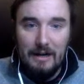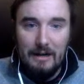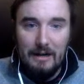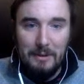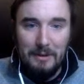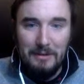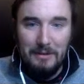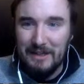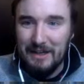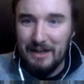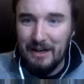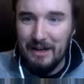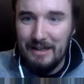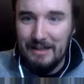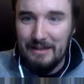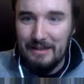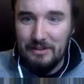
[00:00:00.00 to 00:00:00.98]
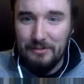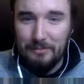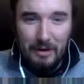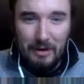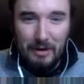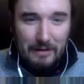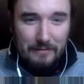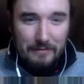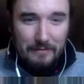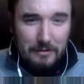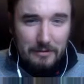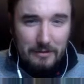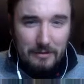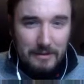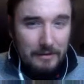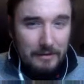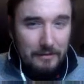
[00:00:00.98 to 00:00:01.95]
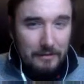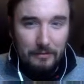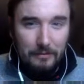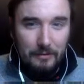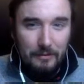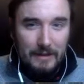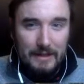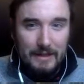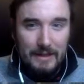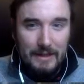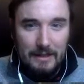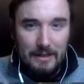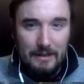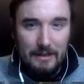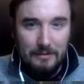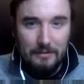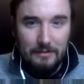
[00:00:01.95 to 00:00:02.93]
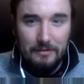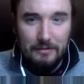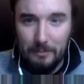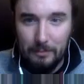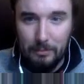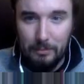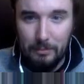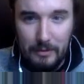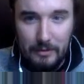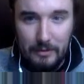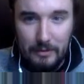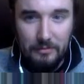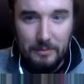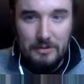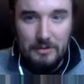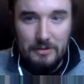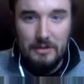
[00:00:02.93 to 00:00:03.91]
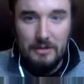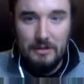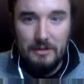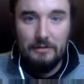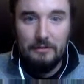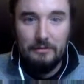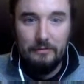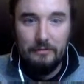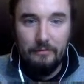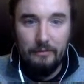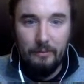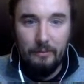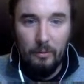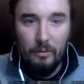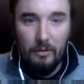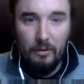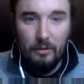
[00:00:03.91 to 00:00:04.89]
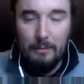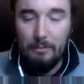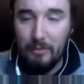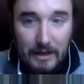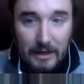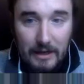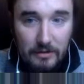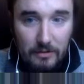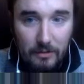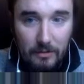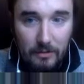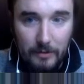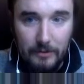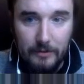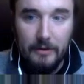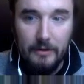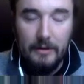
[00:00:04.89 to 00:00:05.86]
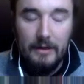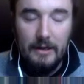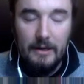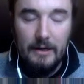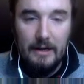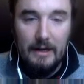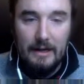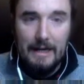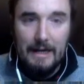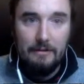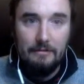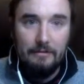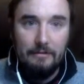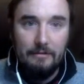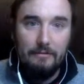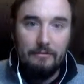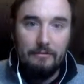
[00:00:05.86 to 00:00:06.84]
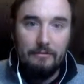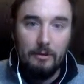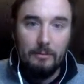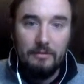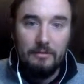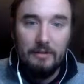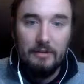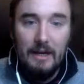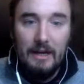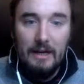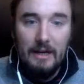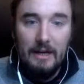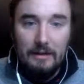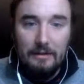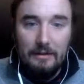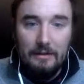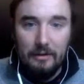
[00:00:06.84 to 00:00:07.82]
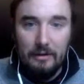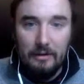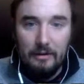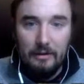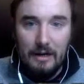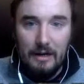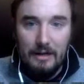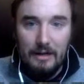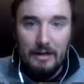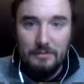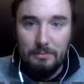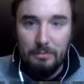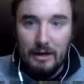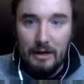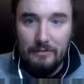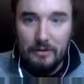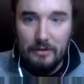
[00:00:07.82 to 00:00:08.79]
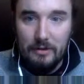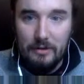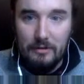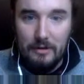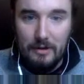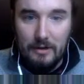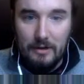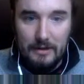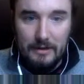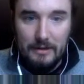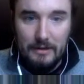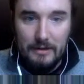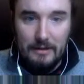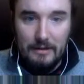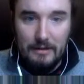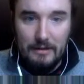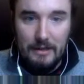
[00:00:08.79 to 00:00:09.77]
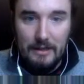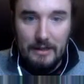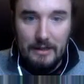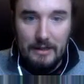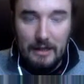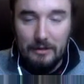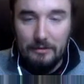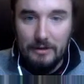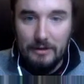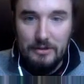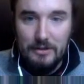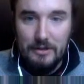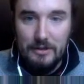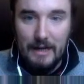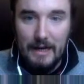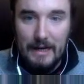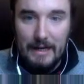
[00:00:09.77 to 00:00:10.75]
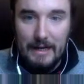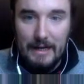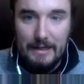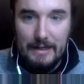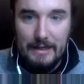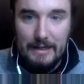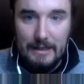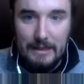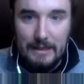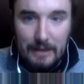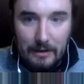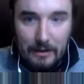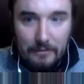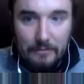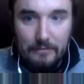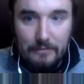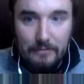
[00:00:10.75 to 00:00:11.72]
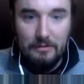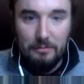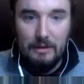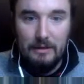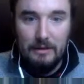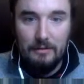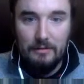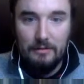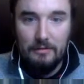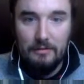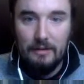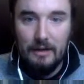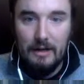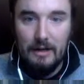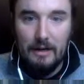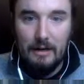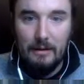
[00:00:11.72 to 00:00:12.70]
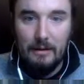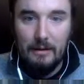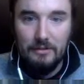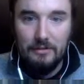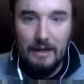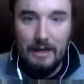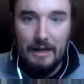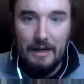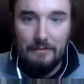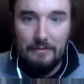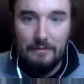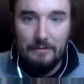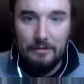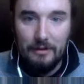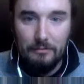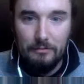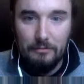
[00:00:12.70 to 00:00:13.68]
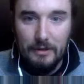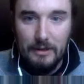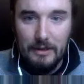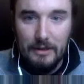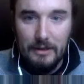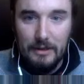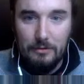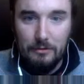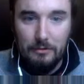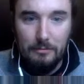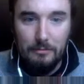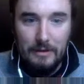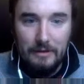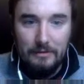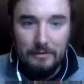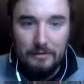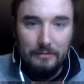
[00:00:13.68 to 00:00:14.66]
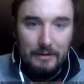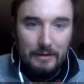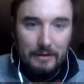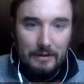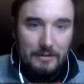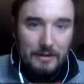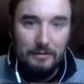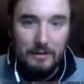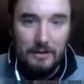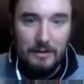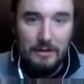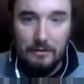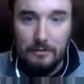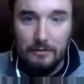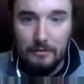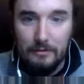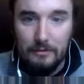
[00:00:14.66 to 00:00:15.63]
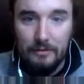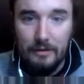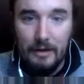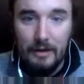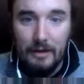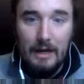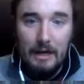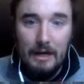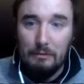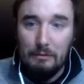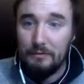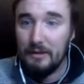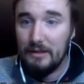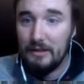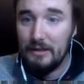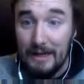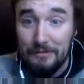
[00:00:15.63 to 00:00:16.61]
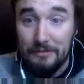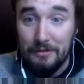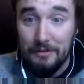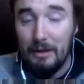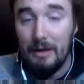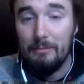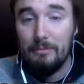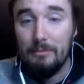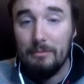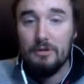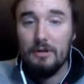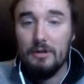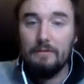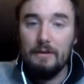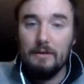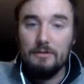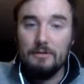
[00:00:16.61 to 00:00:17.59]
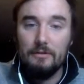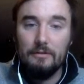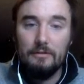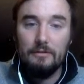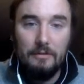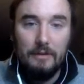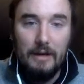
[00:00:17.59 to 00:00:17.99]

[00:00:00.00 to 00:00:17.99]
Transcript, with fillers: And like I just bravo on this for like, you know, this is the premier species for a brand new order, Echinorhiniformes. So just bravo on the coloration. I love this piece, just so you have this like really cool mix of iridescent hues with the classic Bramble Shark features.